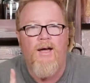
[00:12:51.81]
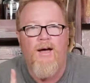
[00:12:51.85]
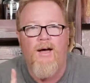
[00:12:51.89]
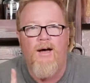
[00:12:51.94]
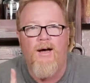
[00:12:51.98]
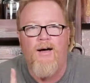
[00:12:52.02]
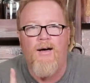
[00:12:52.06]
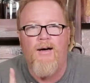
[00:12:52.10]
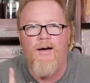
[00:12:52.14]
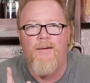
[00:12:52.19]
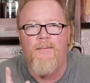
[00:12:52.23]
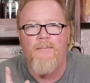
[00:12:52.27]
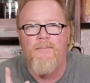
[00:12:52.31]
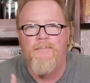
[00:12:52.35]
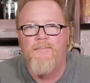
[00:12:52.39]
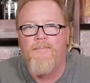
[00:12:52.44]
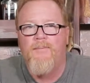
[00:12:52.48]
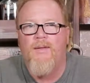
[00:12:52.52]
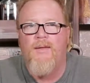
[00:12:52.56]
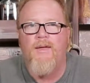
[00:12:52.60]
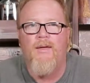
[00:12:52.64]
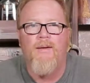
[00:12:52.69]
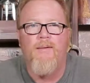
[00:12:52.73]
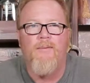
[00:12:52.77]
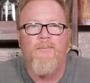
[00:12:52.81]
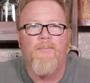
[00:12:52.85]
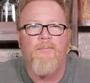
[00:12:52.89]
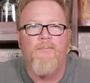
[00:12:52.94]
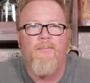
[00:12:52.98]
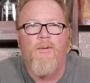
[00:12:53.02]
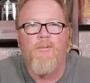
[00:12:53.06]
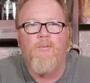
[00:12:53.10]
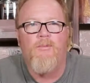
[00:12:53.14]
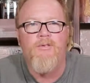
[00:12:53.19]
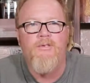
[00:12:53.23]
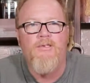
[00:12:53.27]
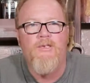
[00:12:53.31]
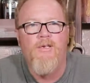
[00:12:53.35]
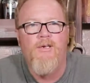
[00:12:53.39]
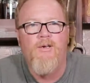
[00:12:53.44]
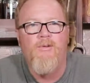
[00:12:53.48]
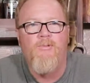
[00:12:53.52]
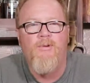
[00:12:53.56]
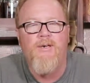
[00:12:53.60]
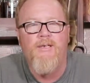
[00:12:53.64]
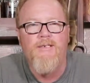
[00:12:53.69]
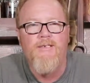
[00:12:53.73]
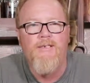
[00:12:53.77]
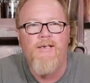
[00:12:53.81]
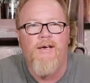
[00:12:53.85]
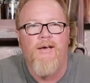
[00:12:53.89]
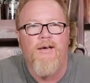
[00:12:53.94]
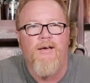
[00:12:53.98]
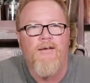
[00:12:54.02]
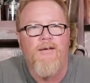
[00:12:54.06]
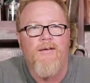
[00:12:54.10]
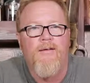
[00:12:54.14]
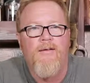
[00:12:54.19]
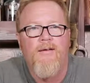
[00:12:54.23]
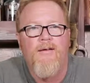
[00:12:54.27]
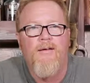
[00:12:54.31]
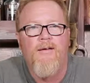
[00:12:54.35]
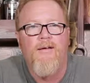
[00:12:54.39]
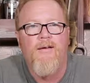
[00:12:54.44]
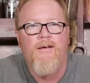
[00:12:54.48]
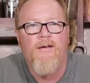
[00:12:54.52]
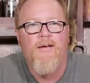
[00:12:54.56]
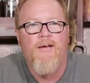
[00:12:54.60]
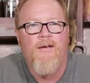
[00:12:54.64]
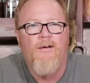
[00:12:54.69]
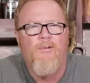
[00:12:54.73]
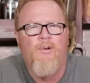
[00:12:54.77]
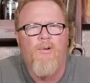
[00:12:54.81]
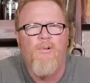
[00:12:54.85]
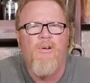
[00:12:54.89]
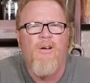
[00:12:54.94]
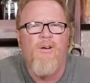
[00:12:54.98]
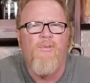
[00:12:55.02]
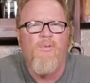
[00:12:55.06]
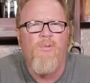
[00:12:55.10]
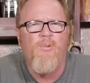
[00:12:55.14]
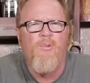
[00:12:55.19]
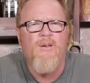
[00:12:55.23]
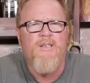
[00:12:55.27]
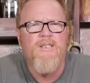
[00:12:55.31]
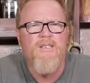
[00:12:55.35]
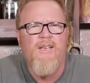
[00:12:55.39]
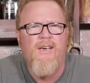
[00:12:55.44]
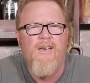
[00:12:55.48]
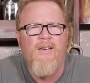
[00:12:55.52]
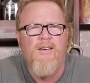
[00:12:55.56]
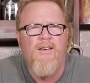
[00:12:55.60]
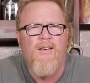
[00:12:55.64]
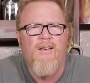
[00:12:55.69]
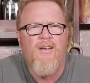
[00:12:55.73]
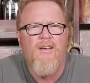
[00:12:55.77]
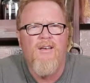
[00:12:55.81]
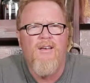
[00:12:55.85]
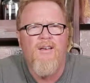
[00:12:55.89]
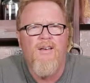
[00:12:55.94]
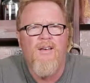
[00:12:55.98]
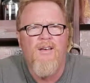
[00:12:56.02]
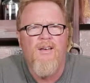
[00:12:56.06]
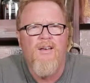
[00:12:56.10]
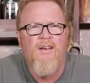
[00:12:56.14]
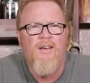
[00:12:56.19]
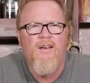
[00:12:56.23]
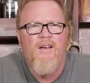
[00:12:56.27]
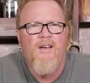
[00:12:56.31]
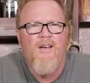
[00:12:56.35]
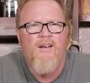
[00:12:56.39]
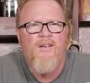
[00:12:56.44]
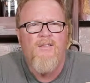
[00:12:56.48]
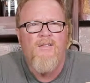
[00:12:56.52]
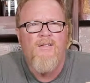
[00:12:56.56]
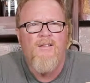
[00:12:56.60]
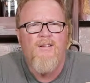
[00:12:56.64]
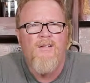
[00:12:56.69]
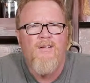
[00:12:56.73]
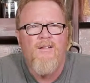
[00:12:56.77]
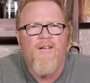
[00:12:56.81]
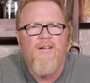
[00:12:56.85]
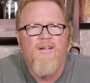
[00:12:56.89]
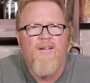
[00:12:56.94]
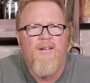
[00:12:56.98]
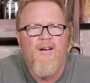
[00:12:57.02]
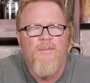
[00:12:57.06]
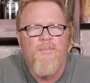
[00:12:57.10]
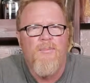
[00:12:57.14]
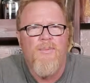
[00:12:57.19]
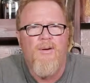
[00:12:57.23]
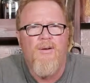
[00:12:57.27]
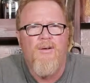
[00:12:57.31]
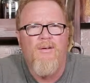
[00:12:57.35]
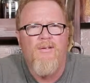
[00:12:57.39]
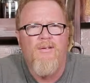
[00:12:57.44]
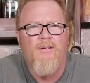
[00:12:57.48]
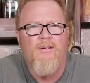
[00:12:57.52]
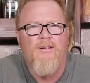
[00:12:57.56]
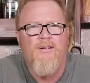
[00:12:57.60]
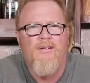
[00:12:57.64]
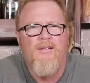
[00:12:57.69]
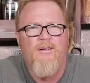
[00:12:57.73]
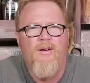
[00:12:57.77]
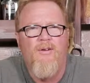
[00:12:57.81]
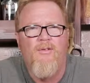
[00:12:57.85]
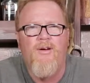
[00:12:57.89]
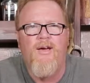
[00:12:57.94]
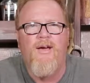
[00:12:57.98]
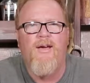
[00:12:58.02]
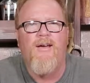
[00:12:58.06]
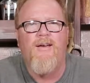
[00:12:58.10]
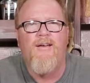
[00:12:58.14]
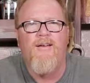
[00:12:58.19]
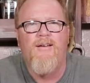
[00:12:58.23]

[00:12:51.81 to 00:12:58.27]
Um, but we'll see you Wednesday. What do we got for Wednesday? A beer. A beer. Okay.